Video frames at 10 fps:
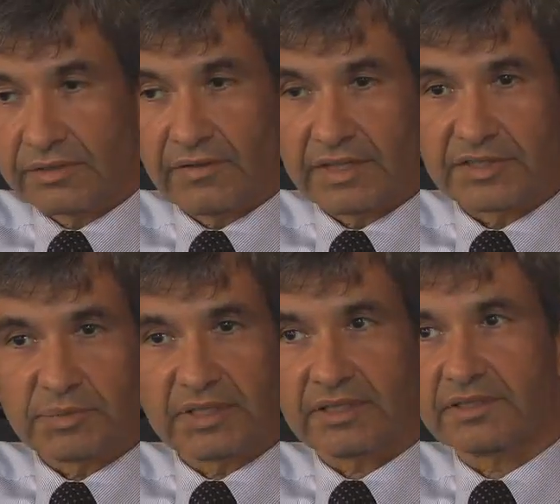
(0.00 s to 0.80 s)
good
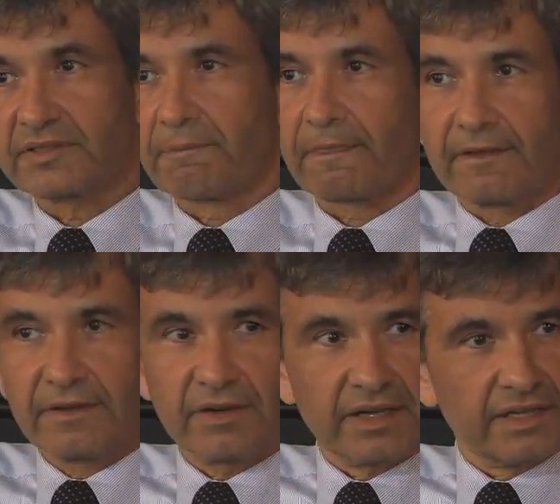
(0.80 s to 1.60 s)
advice because
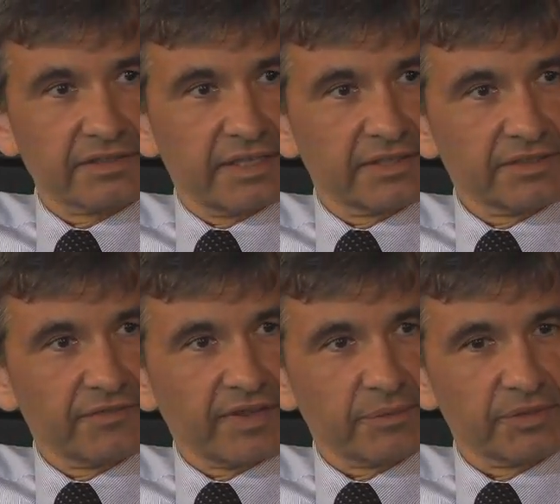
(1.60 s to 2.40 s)
as
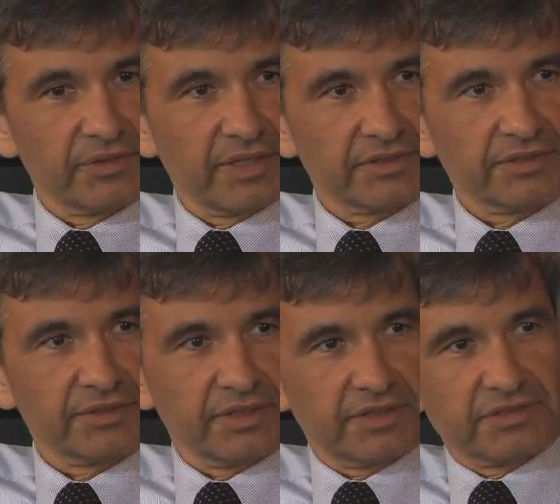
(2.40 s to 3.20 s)
a family
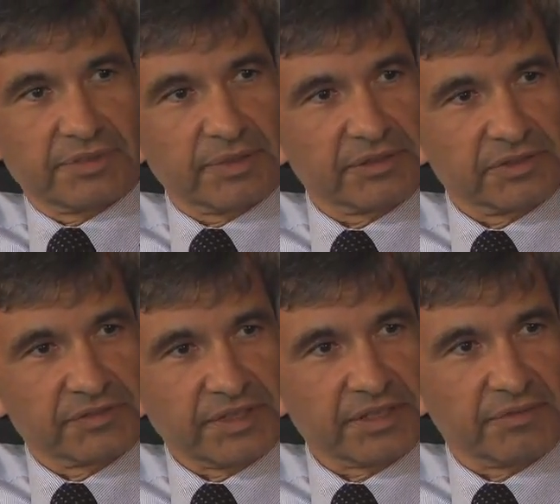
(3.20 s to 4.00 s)
doctor, sometimes
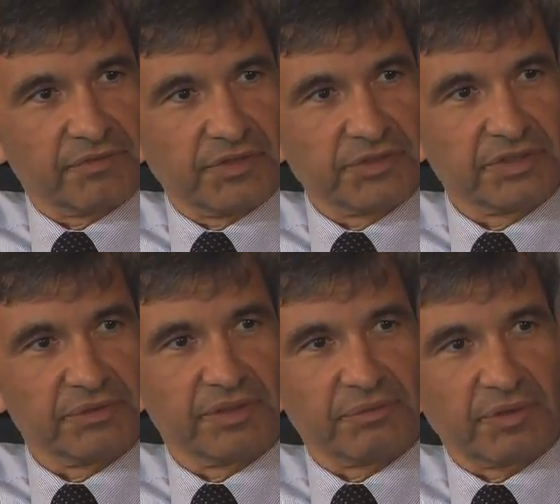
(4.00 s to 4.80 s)
it's very
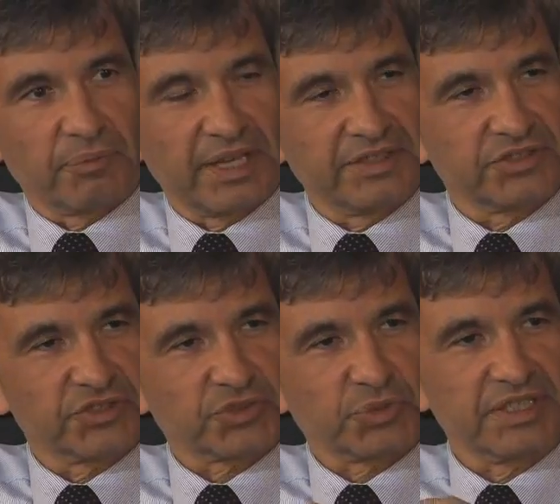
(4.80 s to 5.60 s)
confusing when
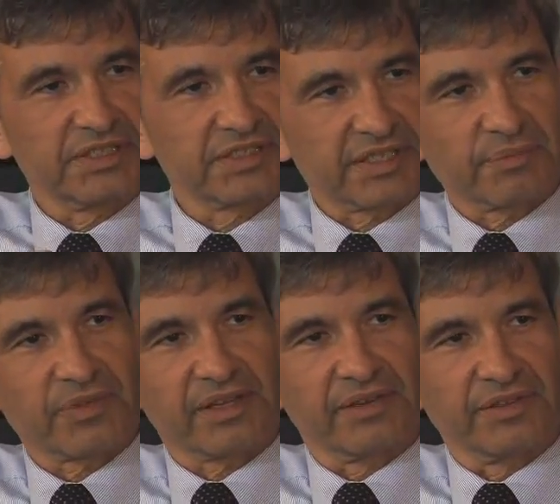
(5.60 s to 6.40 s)
patients read
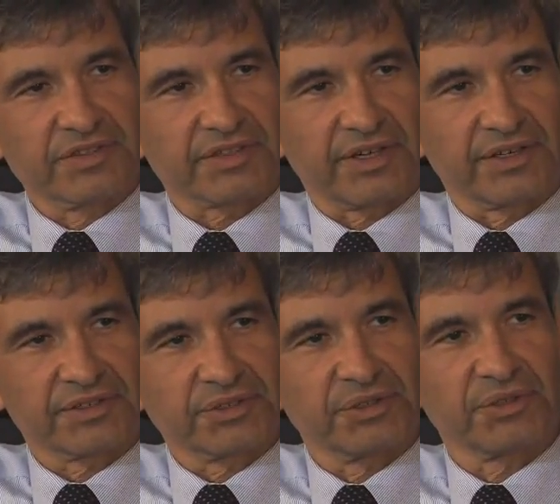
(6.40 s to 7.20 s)
something in this
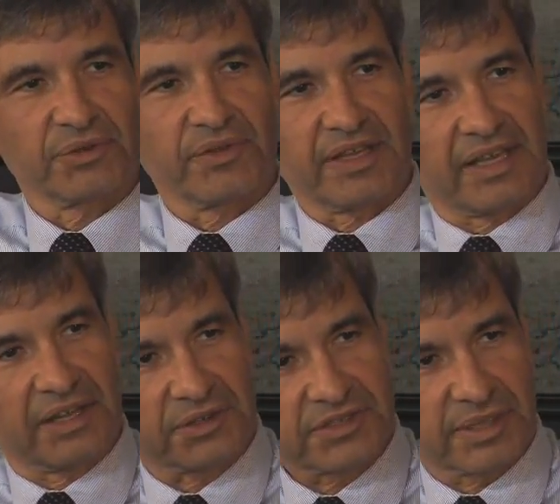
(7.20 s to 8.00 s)
article or they
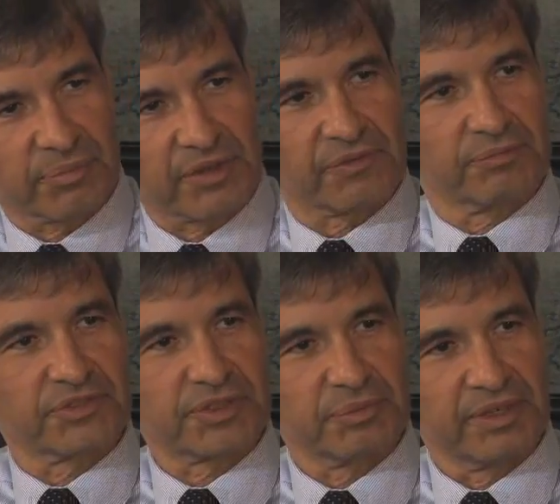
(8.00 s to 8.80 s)
hear something
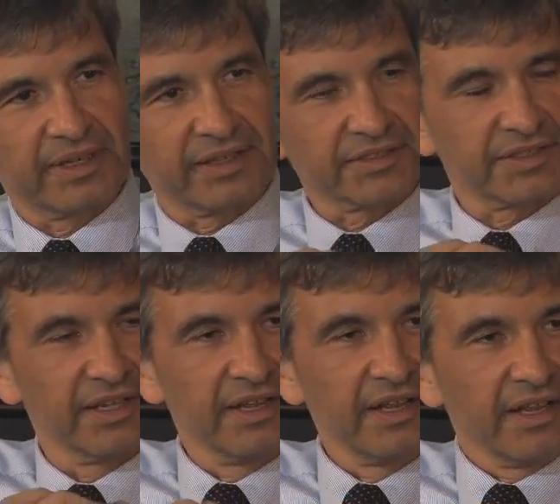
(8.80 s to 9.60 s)
from someone else.